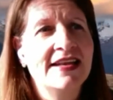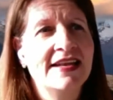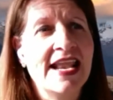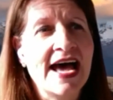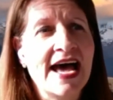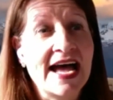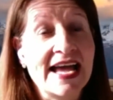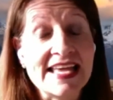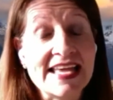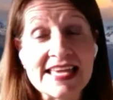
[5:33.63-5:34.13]

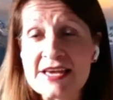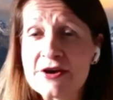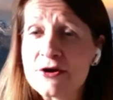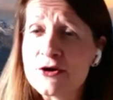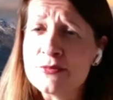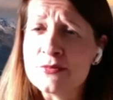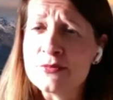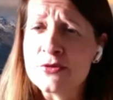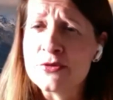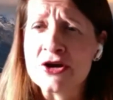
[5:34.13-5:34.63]
Nā
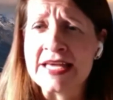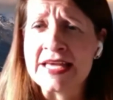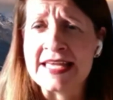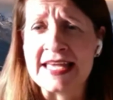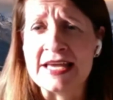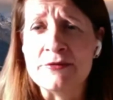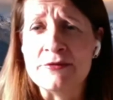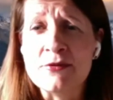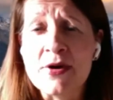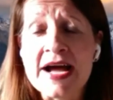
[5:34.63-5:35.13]
iho monga
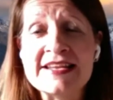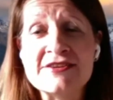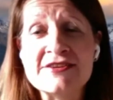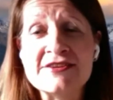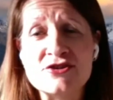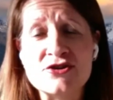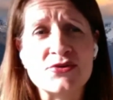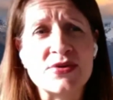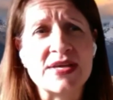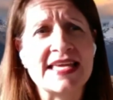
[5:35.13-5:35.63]
e
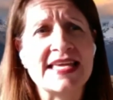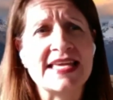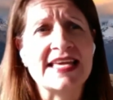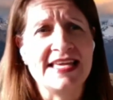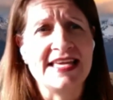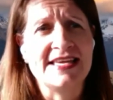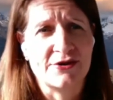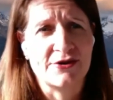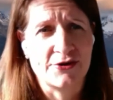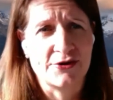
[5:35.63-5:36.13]
waina nui
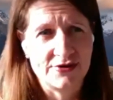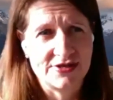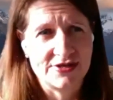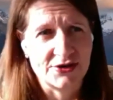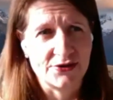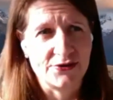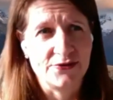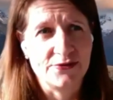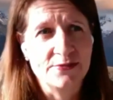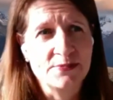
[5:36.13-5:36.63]
i a
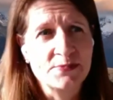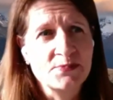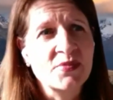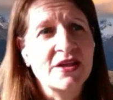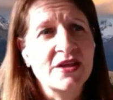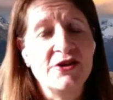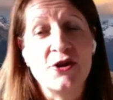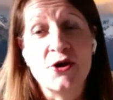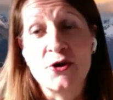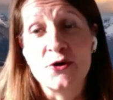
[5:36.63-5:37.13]
koutou.
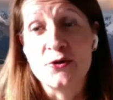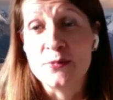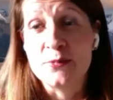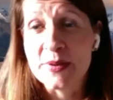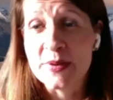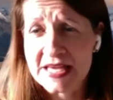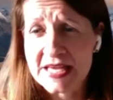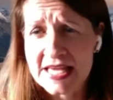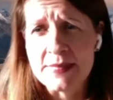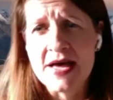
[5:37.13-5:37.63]
No
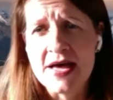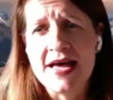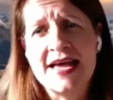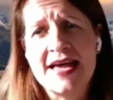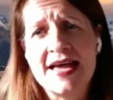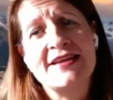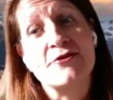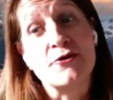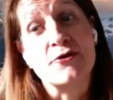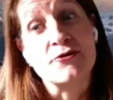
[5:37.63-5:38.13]
piki
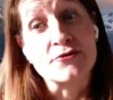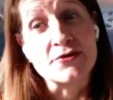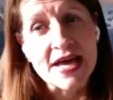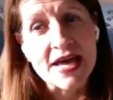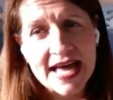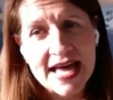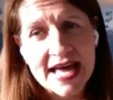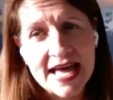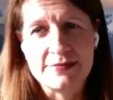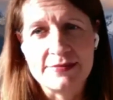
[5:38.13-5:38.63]
mai, no
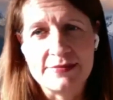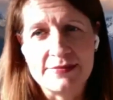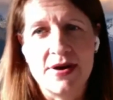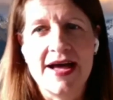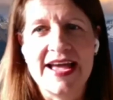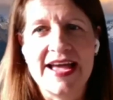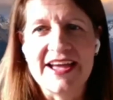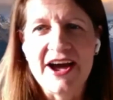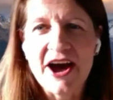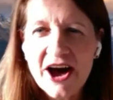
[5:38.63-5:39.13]
kaki
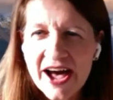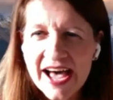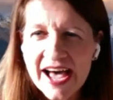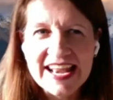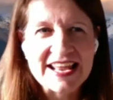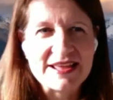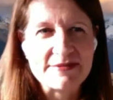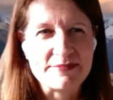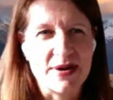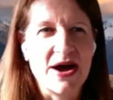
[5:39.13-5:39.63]
mai,
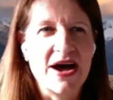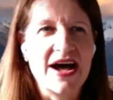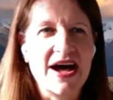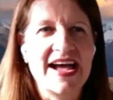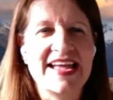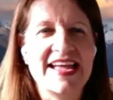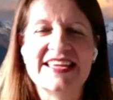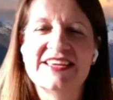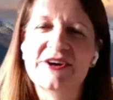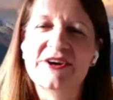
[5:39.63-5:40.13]
haere
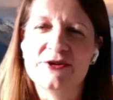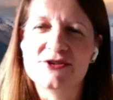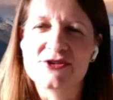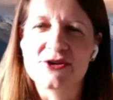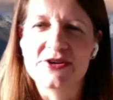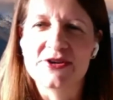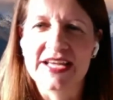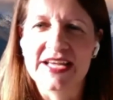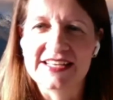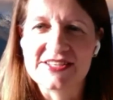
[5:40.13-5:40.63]
mai,
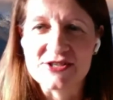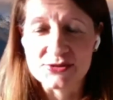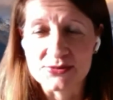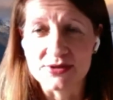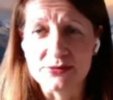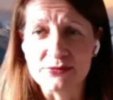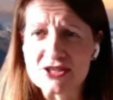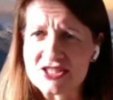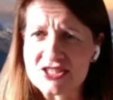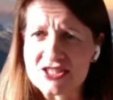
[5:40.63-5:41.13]
koutou
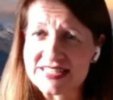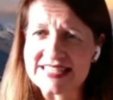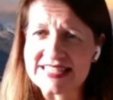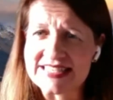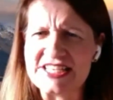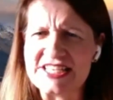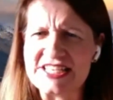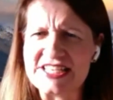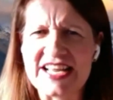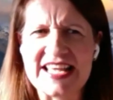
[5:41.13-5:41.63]
katua, which
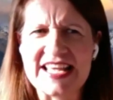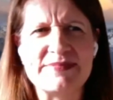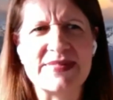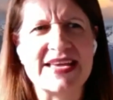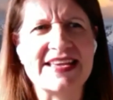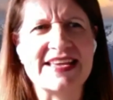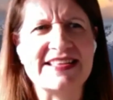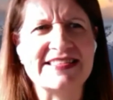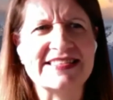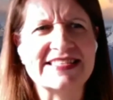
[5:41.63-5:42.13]
essentially
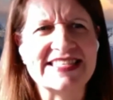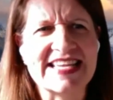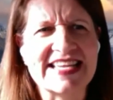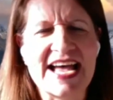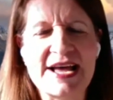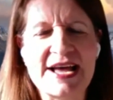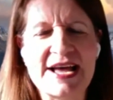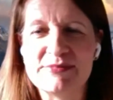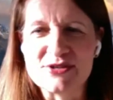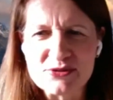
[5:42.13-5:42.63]
means
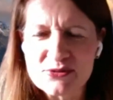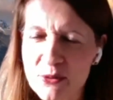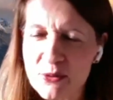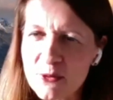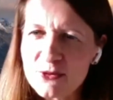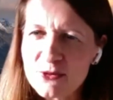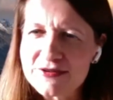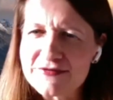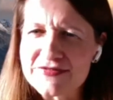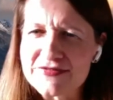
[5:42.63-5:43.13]
to
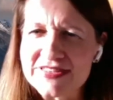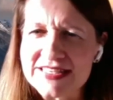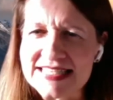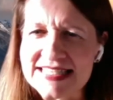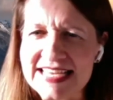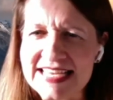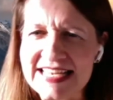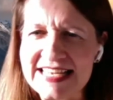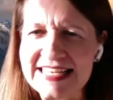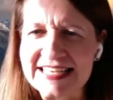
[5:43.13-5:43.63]
all of the
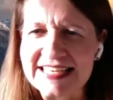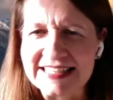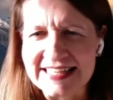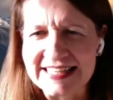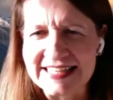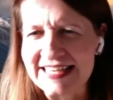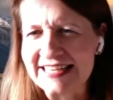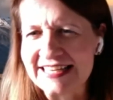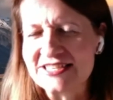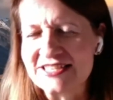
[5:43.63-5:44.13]
senior
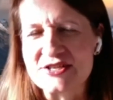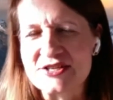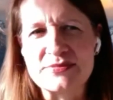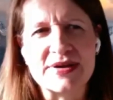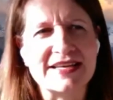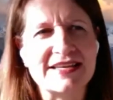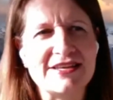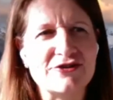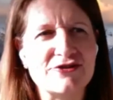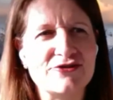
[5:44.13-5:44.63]
lineage
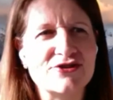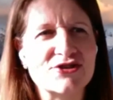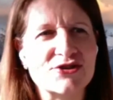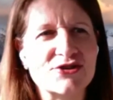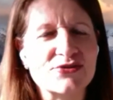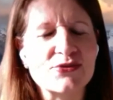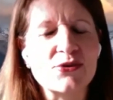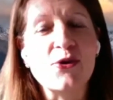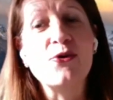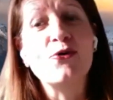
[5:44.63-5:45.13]
among you,
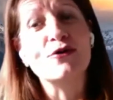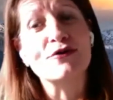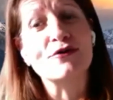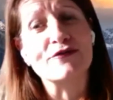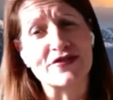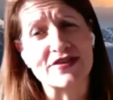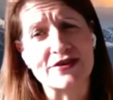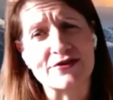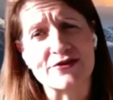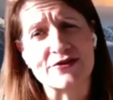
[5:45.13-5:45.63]
to all
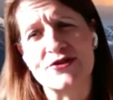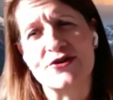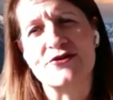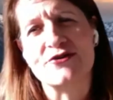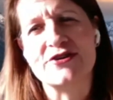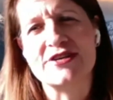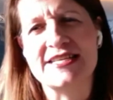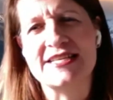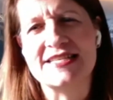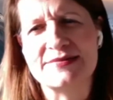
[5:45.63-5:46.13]
of the
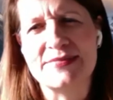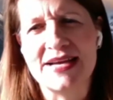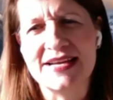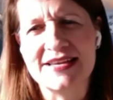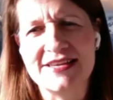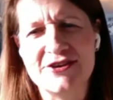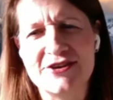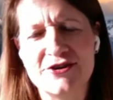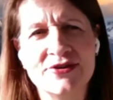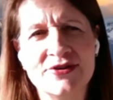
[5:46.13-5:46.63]
authorities
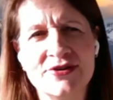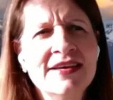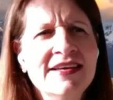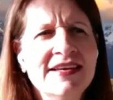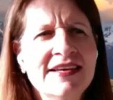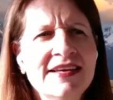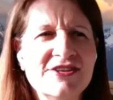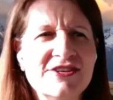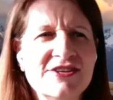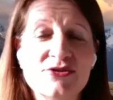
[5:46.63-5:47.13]
among you,
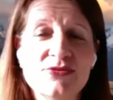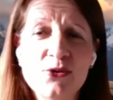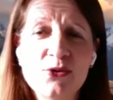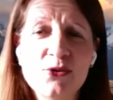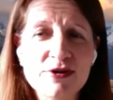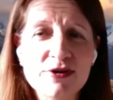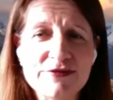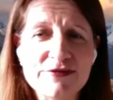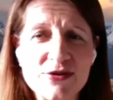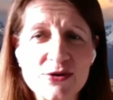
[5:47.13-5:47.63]
to
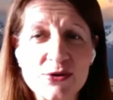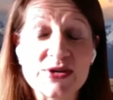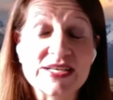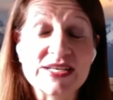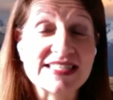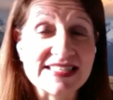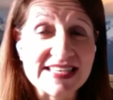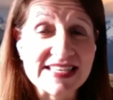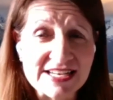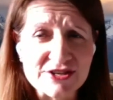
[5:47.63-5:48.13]
all of your
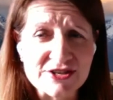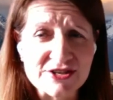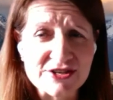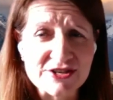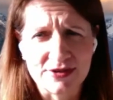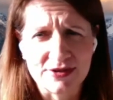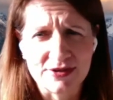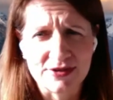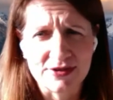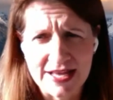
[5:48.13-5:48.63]

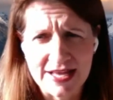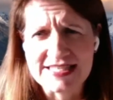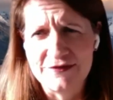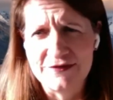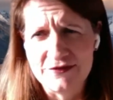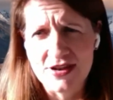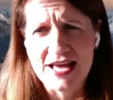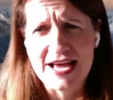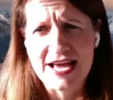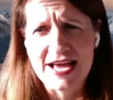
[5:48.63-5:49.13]
essential
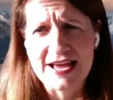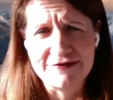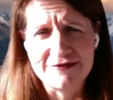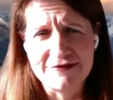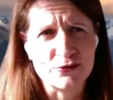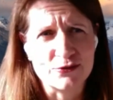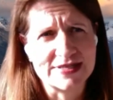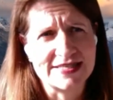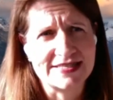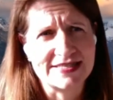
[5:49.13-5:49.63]
life
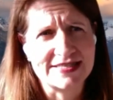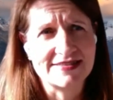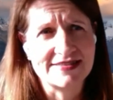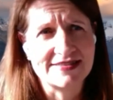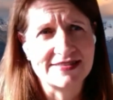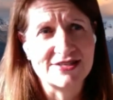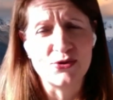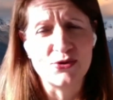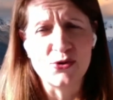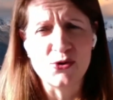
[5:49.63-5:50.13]

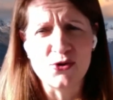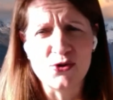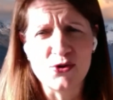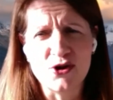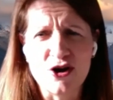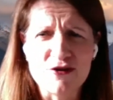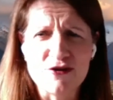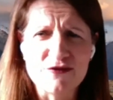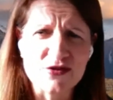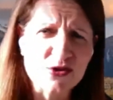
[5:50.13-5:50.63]
forces, to
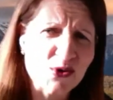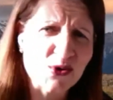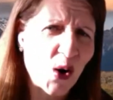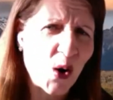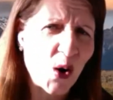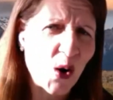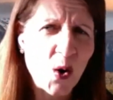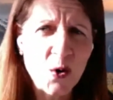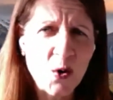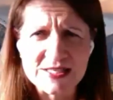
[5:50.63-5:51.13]
all of
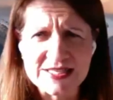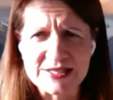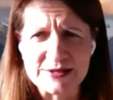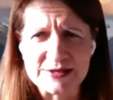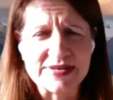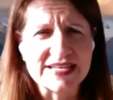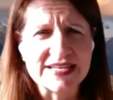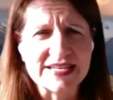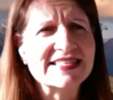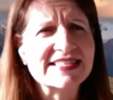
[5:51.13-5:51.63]
your
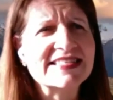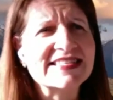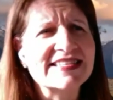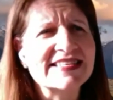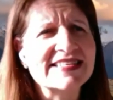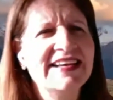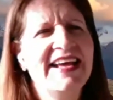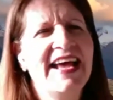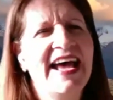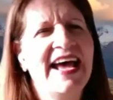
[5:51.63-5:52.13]
awesomeness
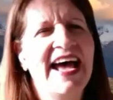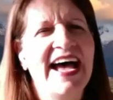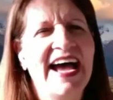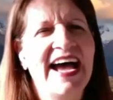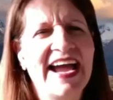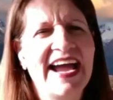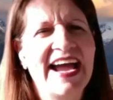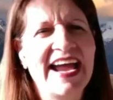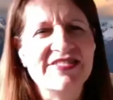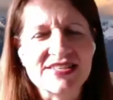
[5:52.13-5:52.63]

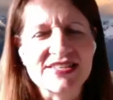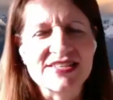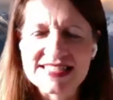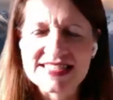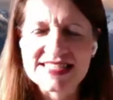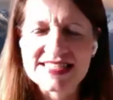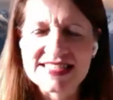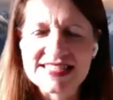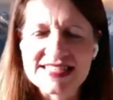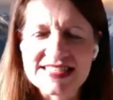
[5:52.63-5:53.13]
and the
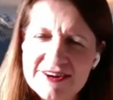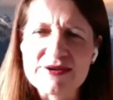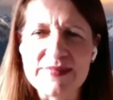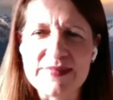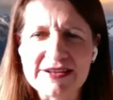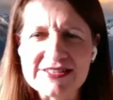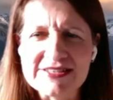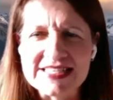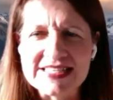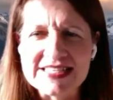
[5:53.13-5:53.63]

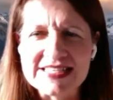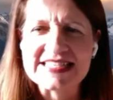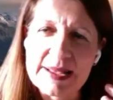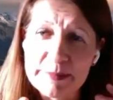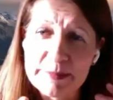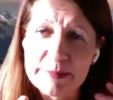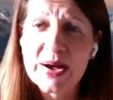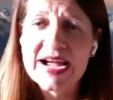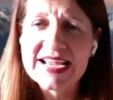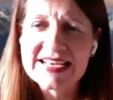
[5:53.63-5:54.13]
sacred
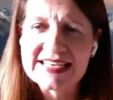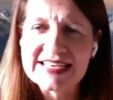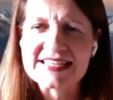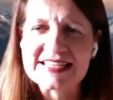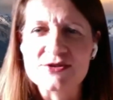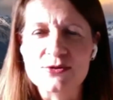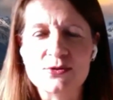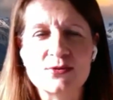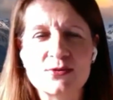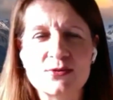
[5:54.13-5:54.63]
mountains that
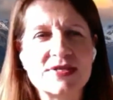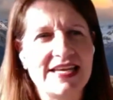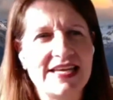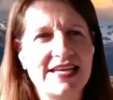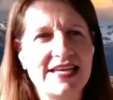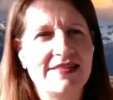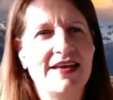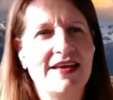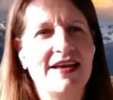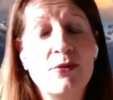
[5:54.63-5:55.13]
bind us all
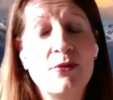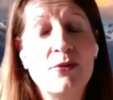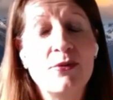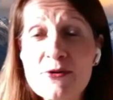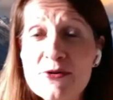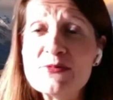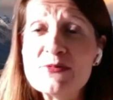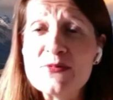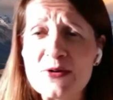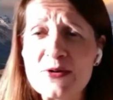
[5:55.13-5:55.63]
together.
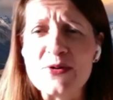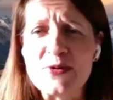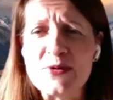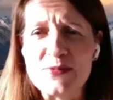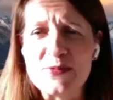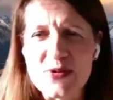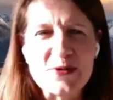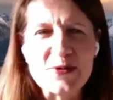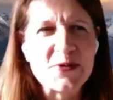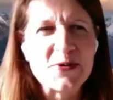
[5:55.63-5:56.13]
Welcome,
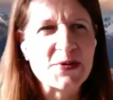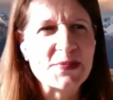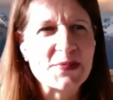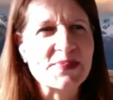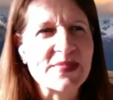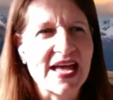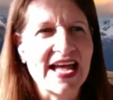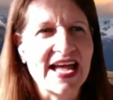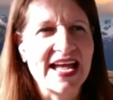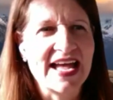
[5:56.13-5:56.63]
welcome,
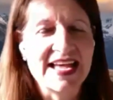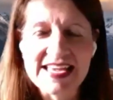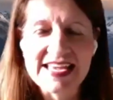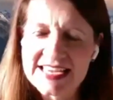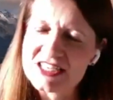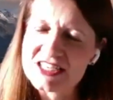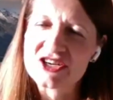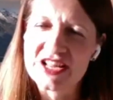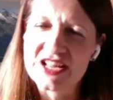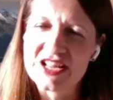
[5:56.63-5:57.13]
welcome,
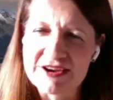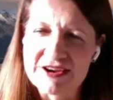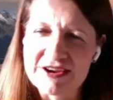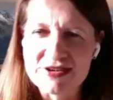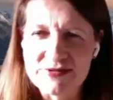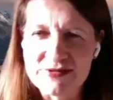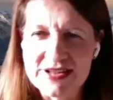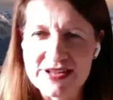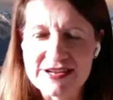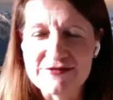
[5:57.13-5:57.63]
each and
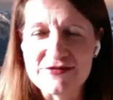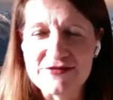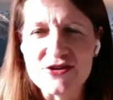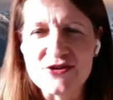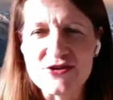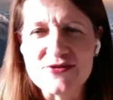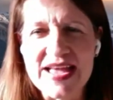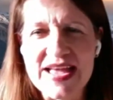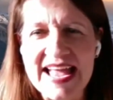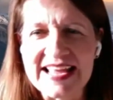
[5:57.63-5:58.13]
every one of
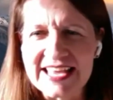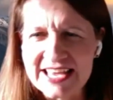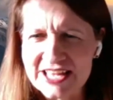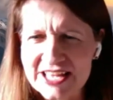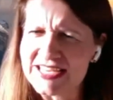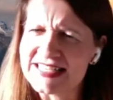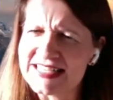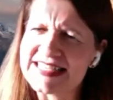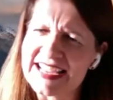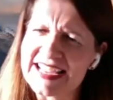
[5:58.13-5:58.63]
you. And
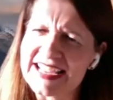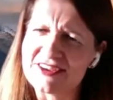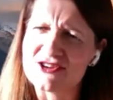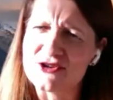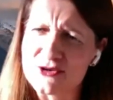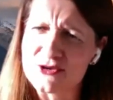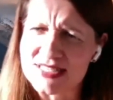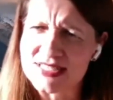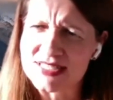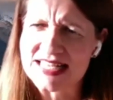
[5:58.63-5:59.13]
can I say a
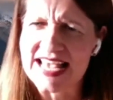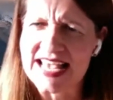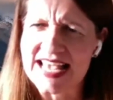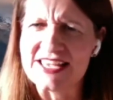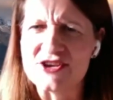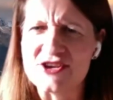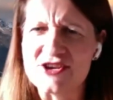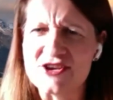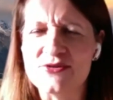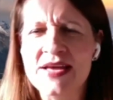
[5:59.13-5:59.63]
huge
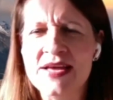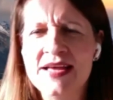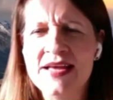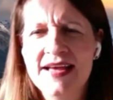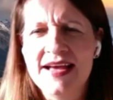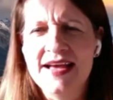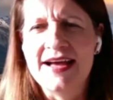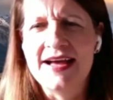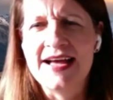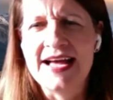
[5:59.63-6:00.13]
thank you?
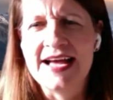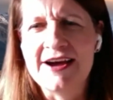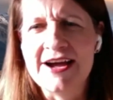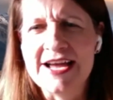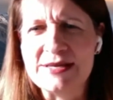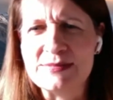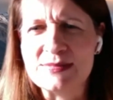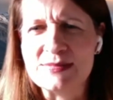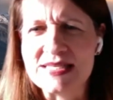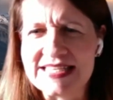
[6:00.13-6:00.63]

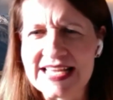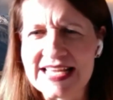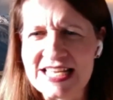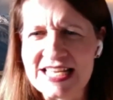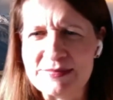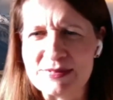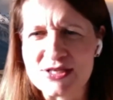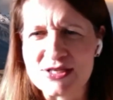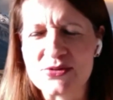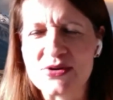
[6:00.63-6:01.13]
I am
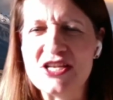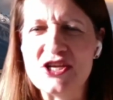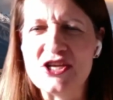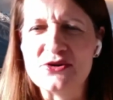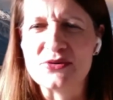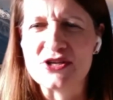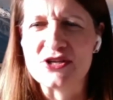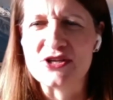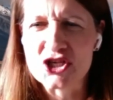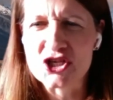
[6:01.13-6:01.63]
standing between
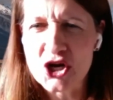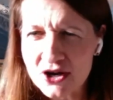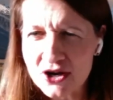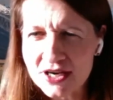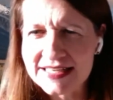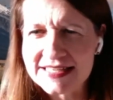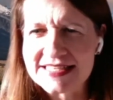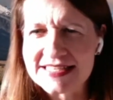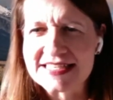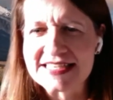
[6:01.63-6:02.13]
you and
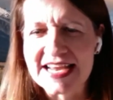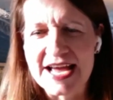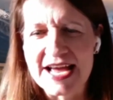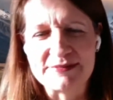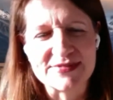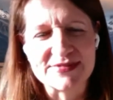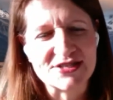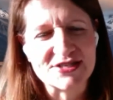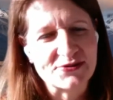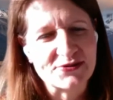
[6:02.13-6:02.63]
chocolate,
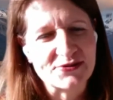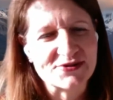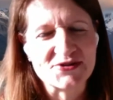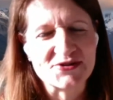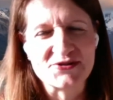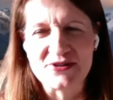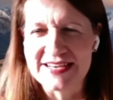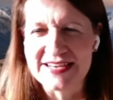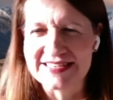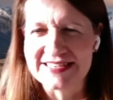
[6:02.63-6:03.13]
so it
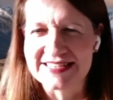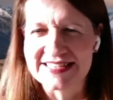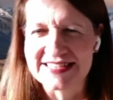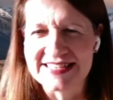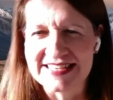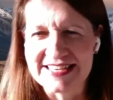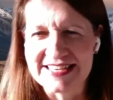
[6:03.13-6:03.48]
is great to